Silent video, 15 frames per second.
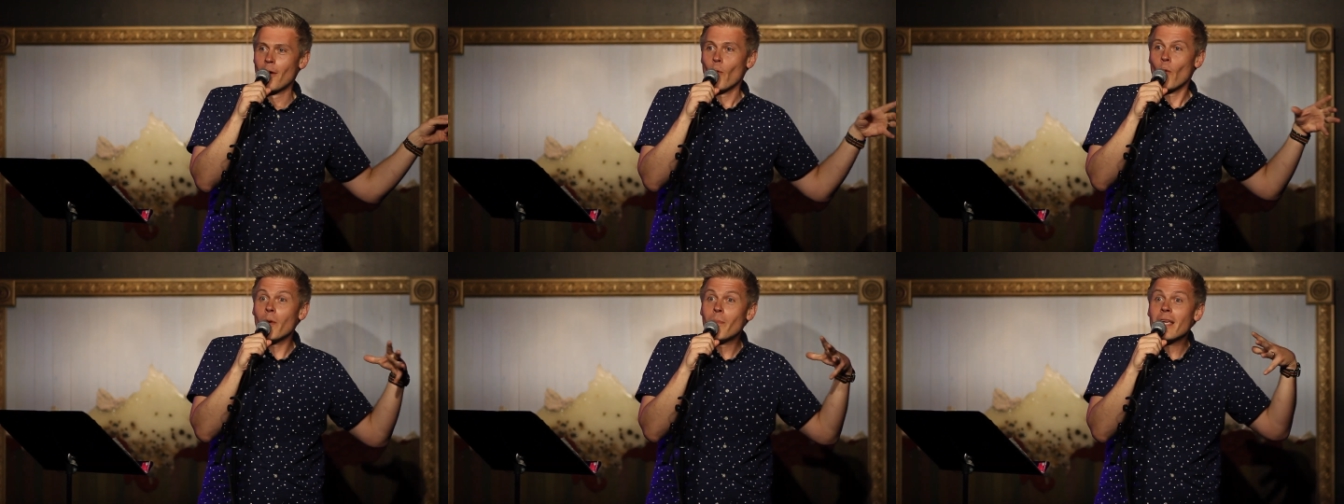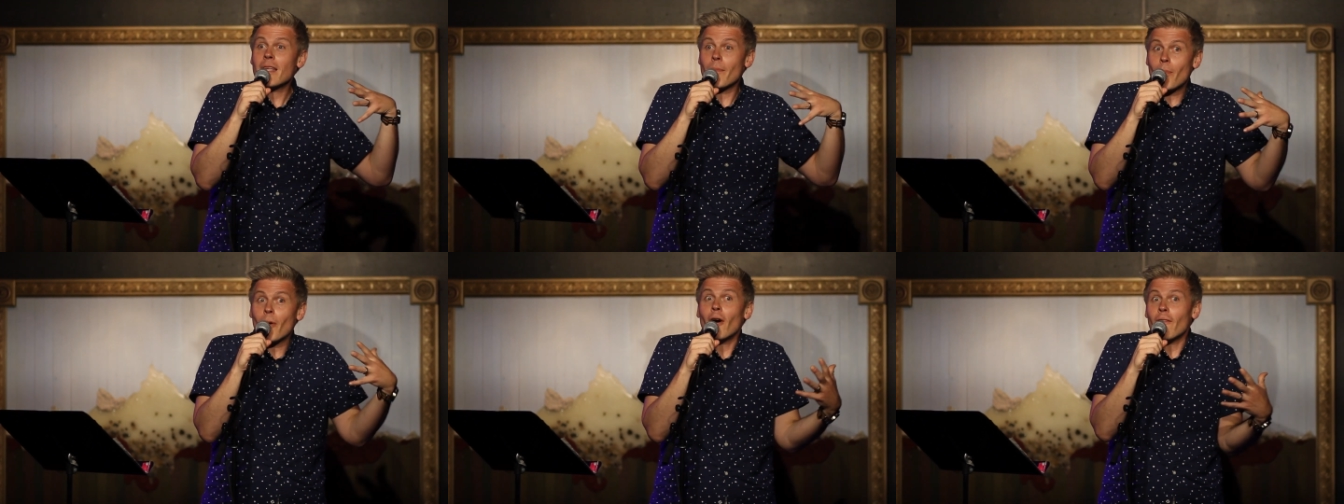would be
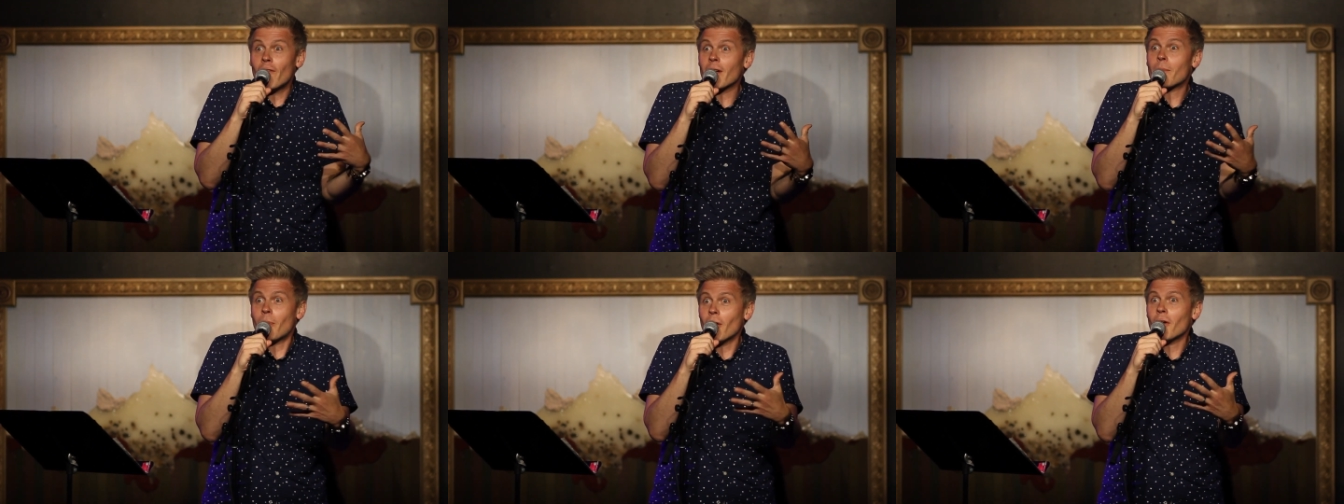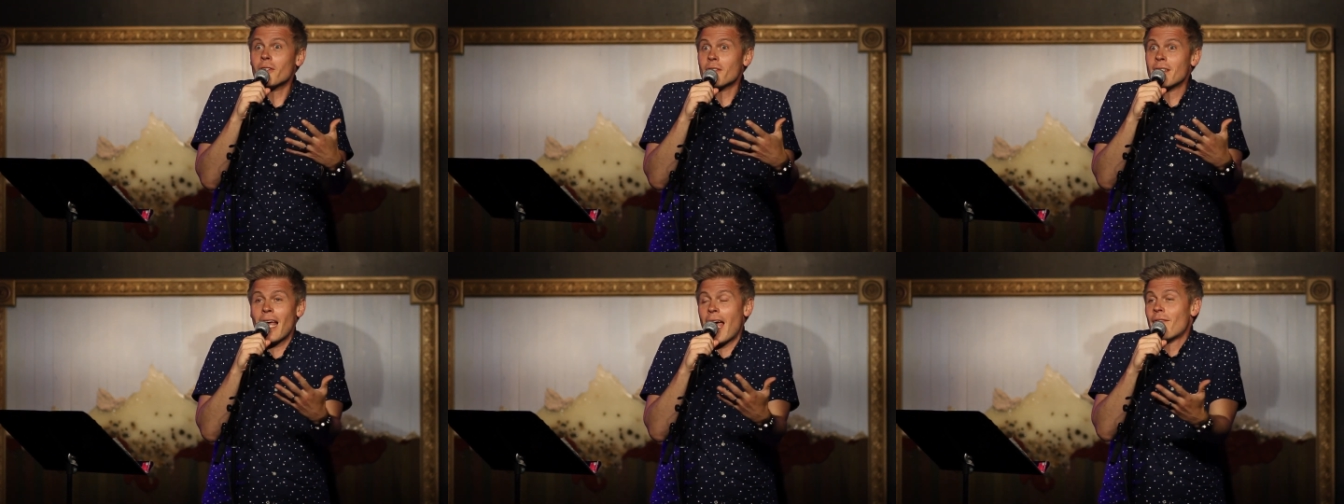the perfect
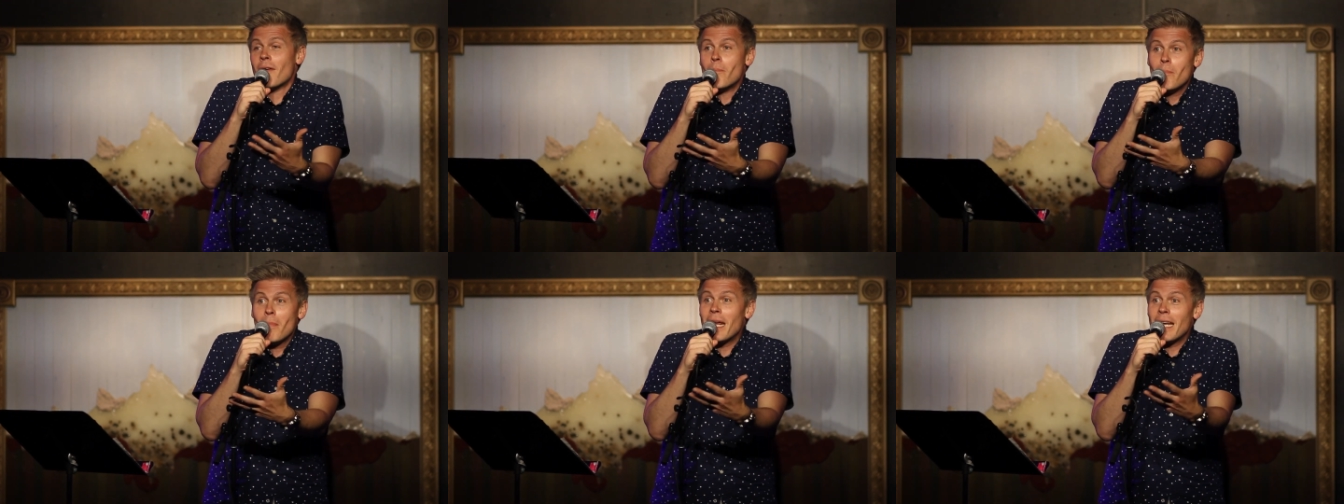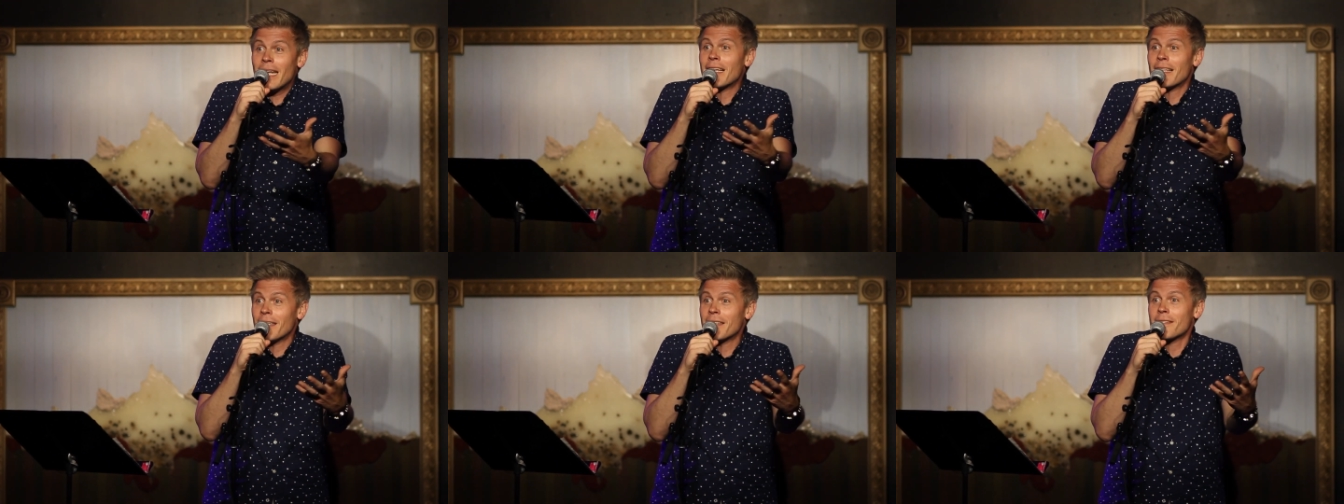person to have a
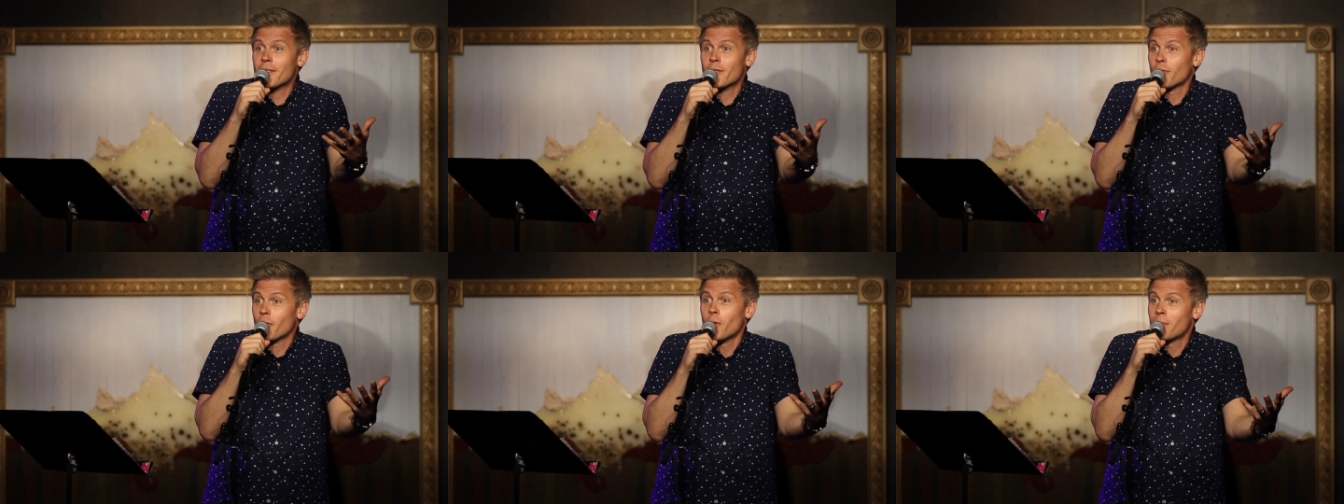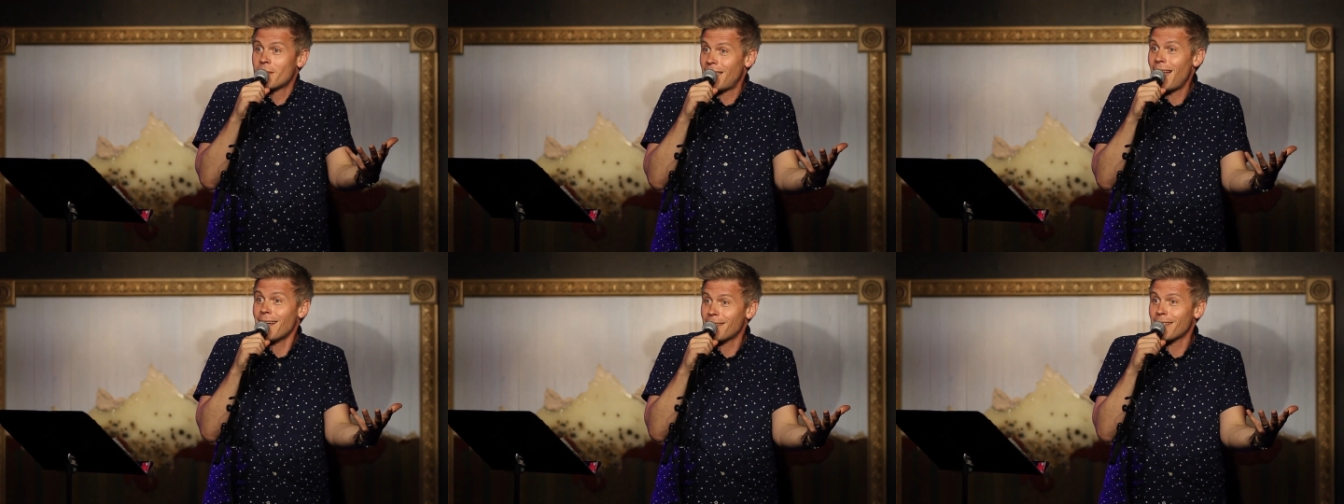meaningless group
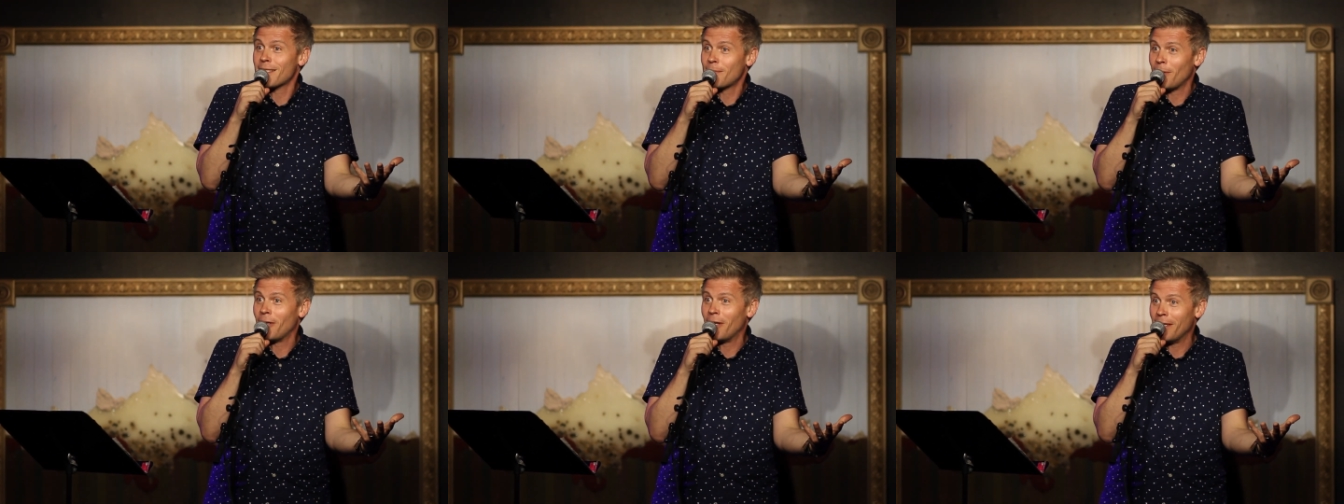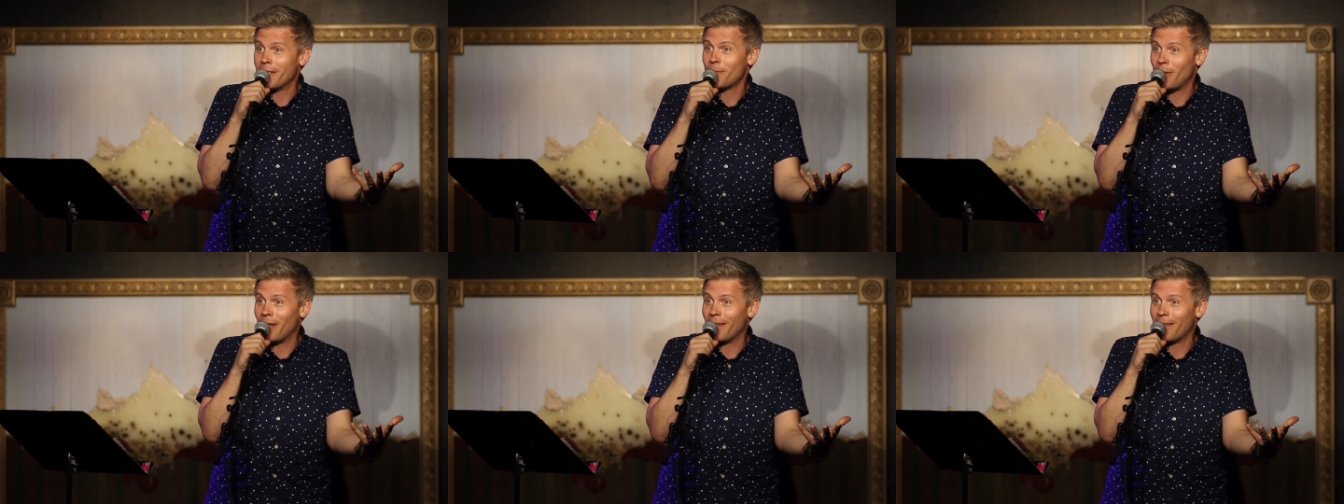sex
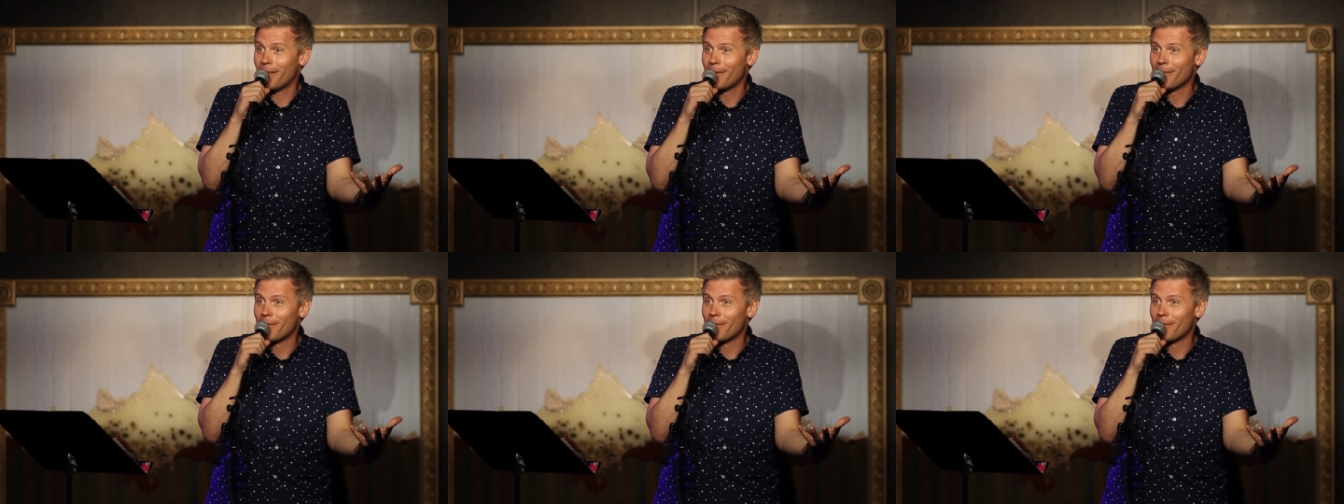experience with.